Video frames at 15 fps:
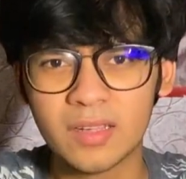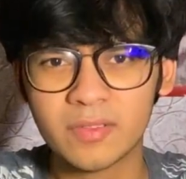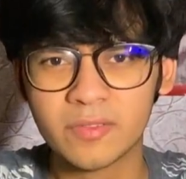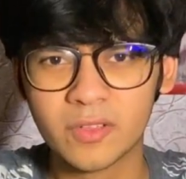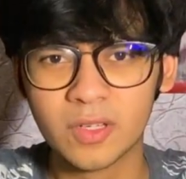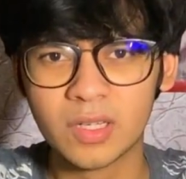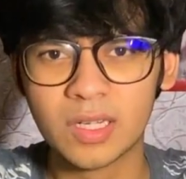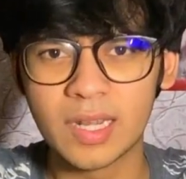
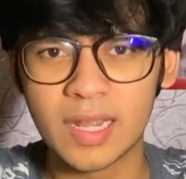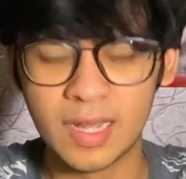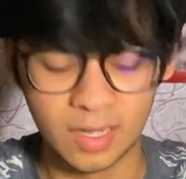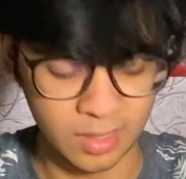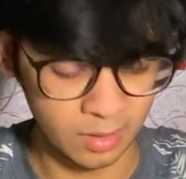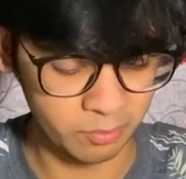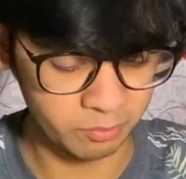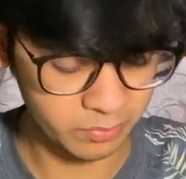for
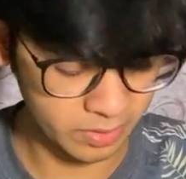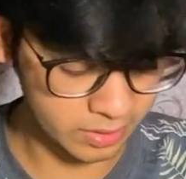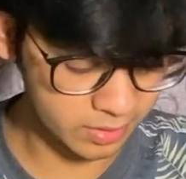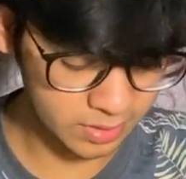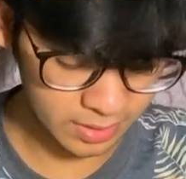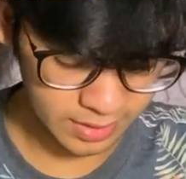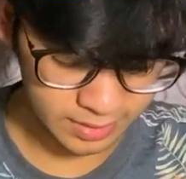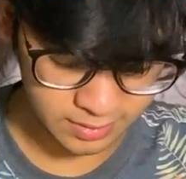
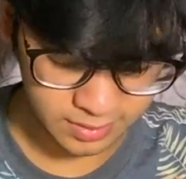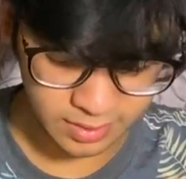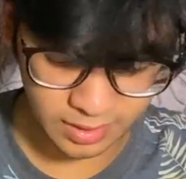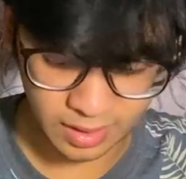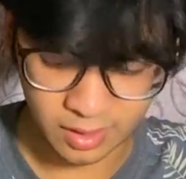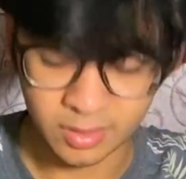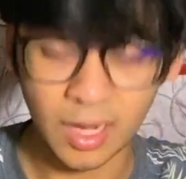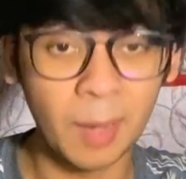this is
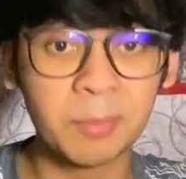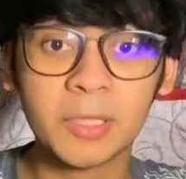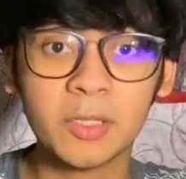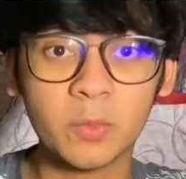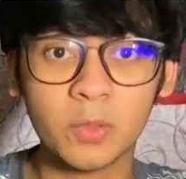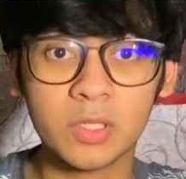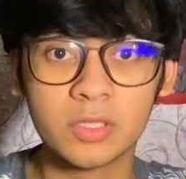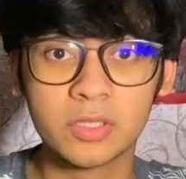the adapted
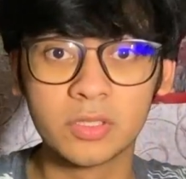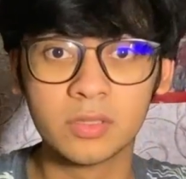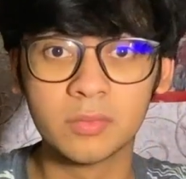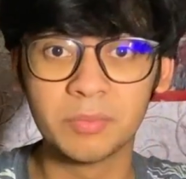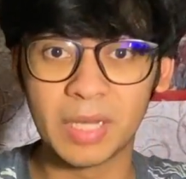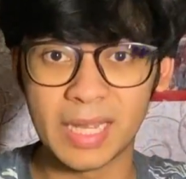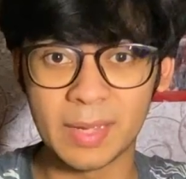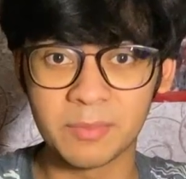
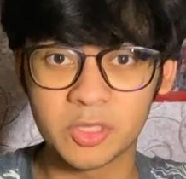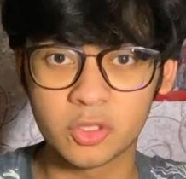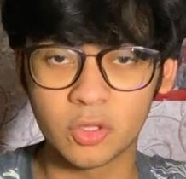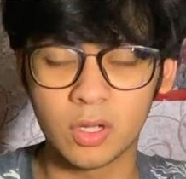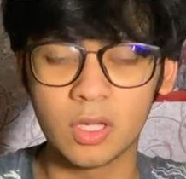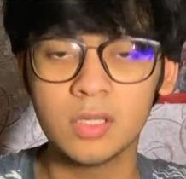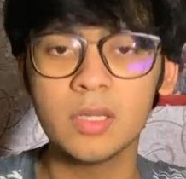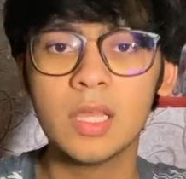version by MS
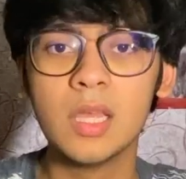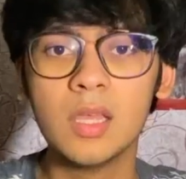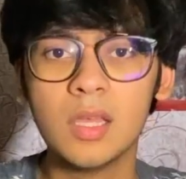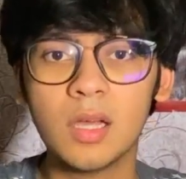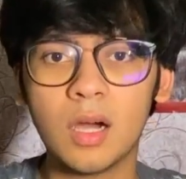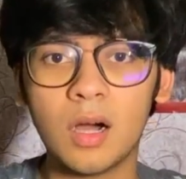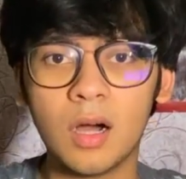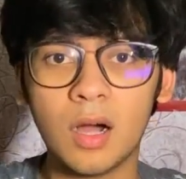Chauhan.
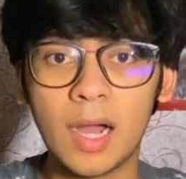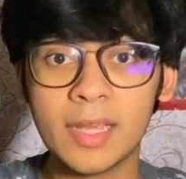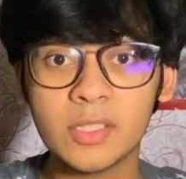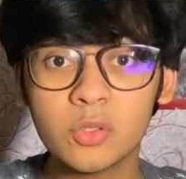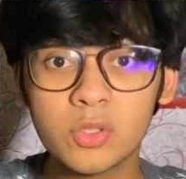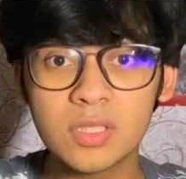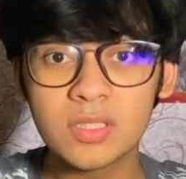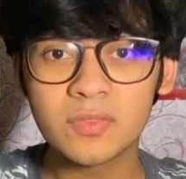I
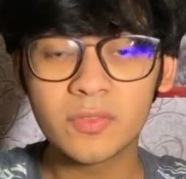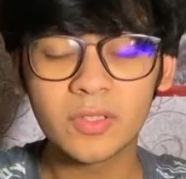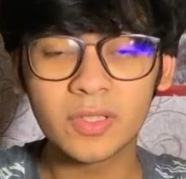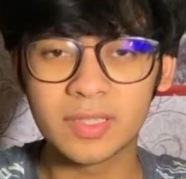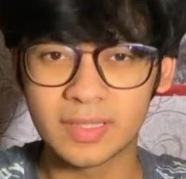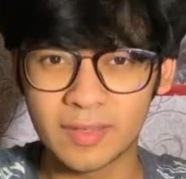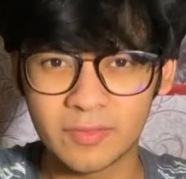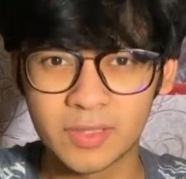use this for
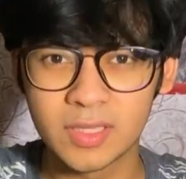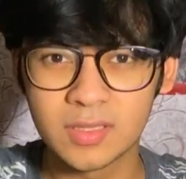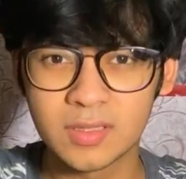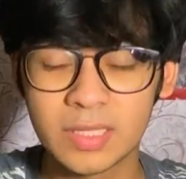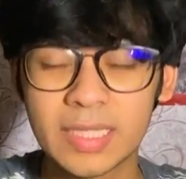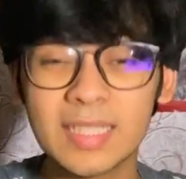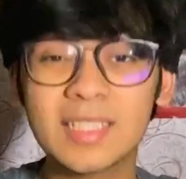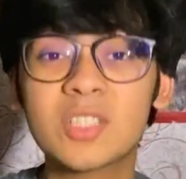reference
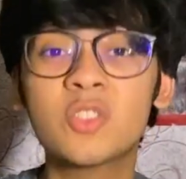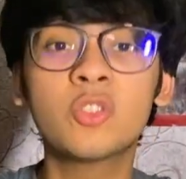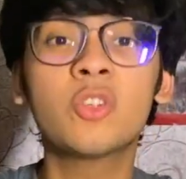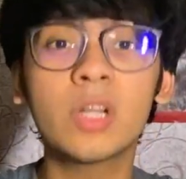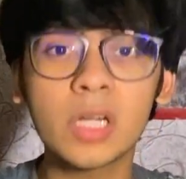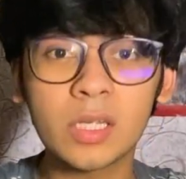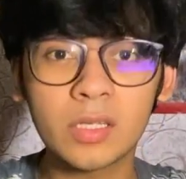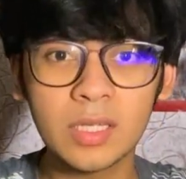reading,
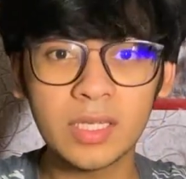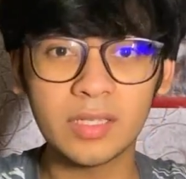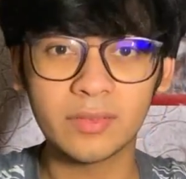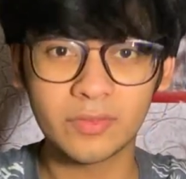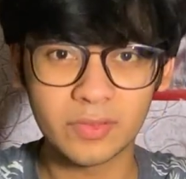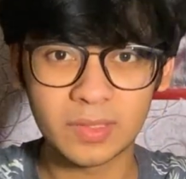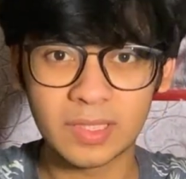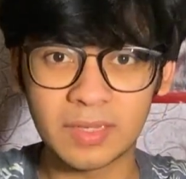strictly
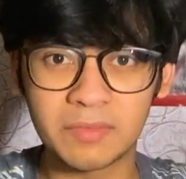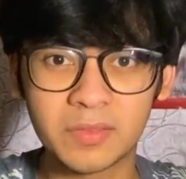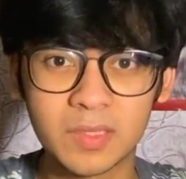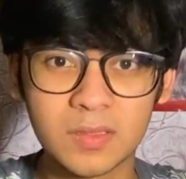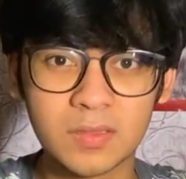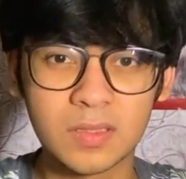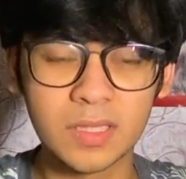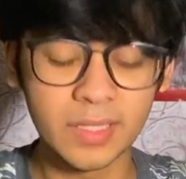for
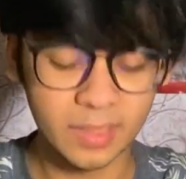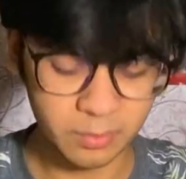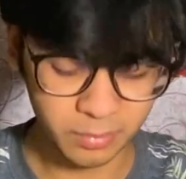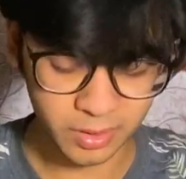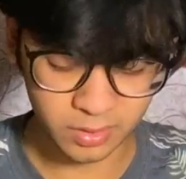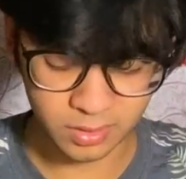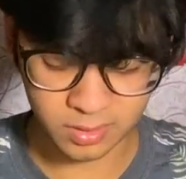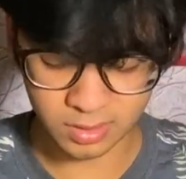reference reading,
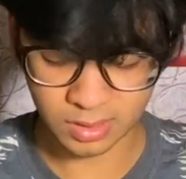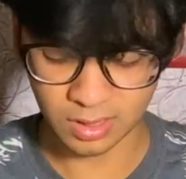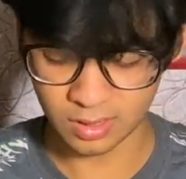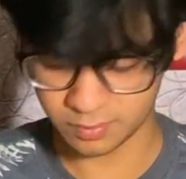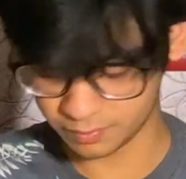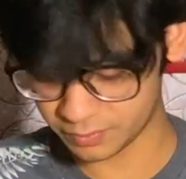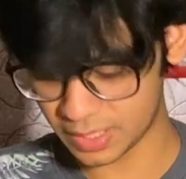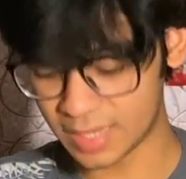because
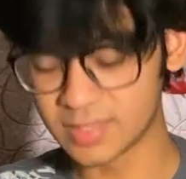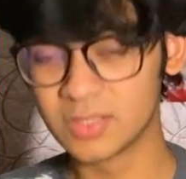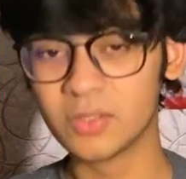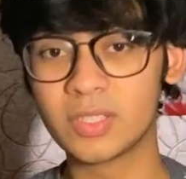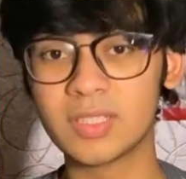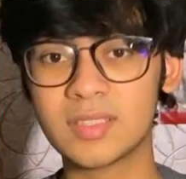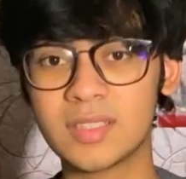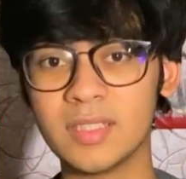as you
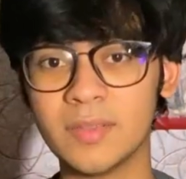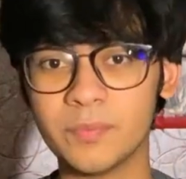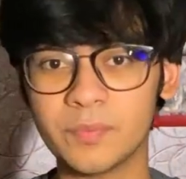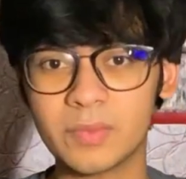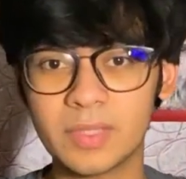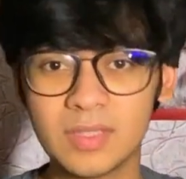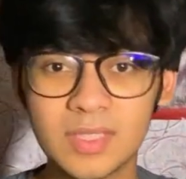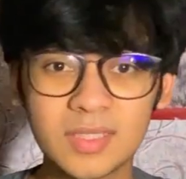can see,
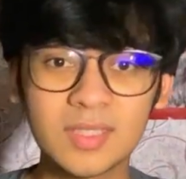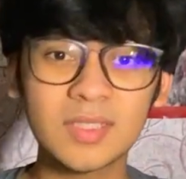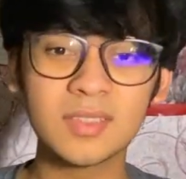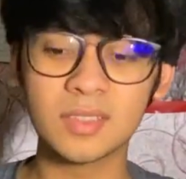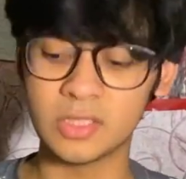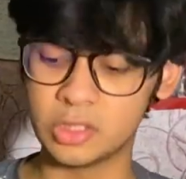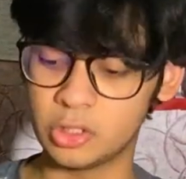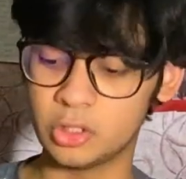this is
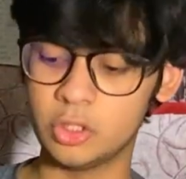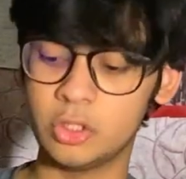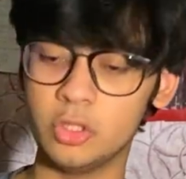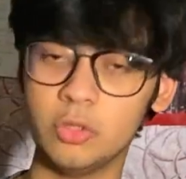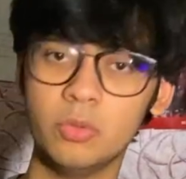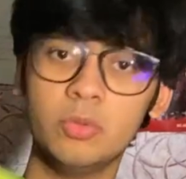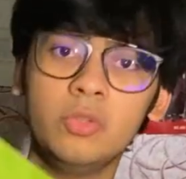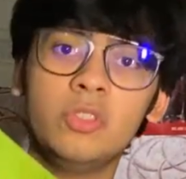a
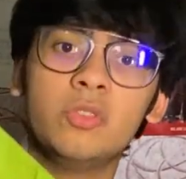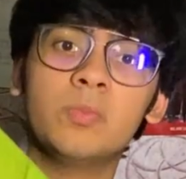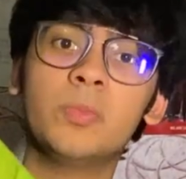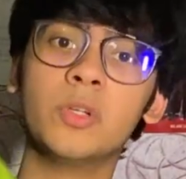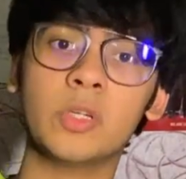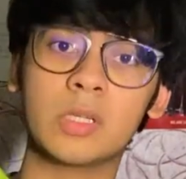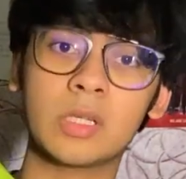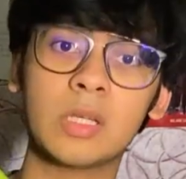huge
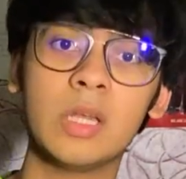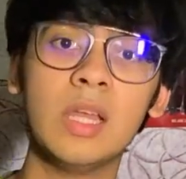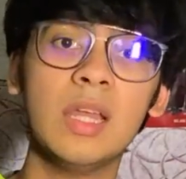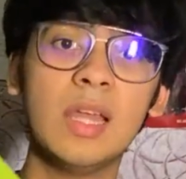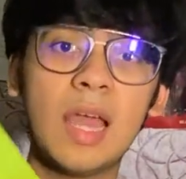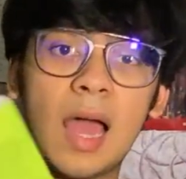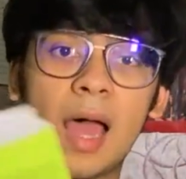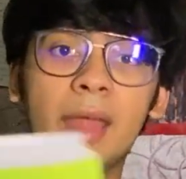book
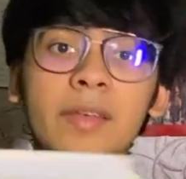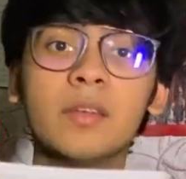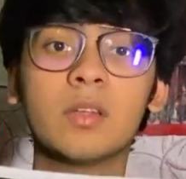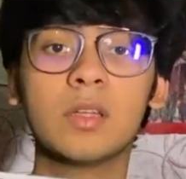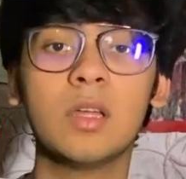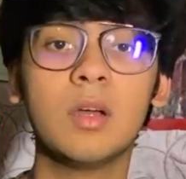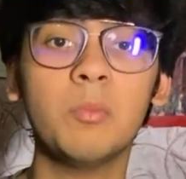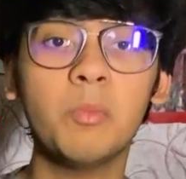and
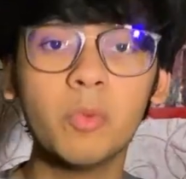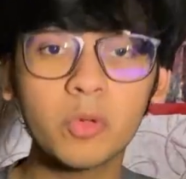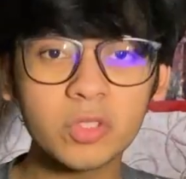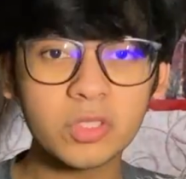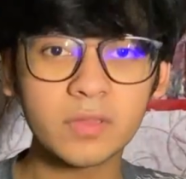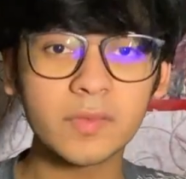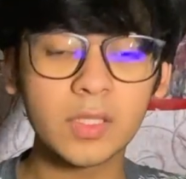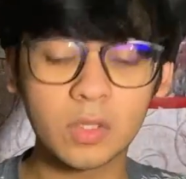
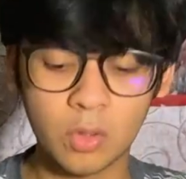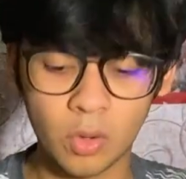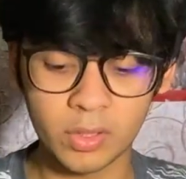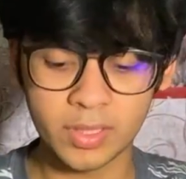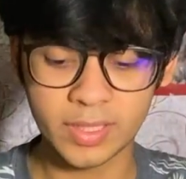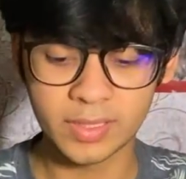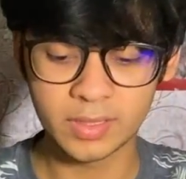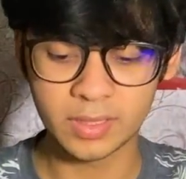most of the
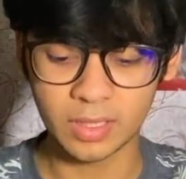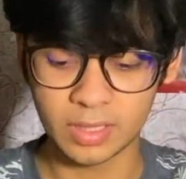content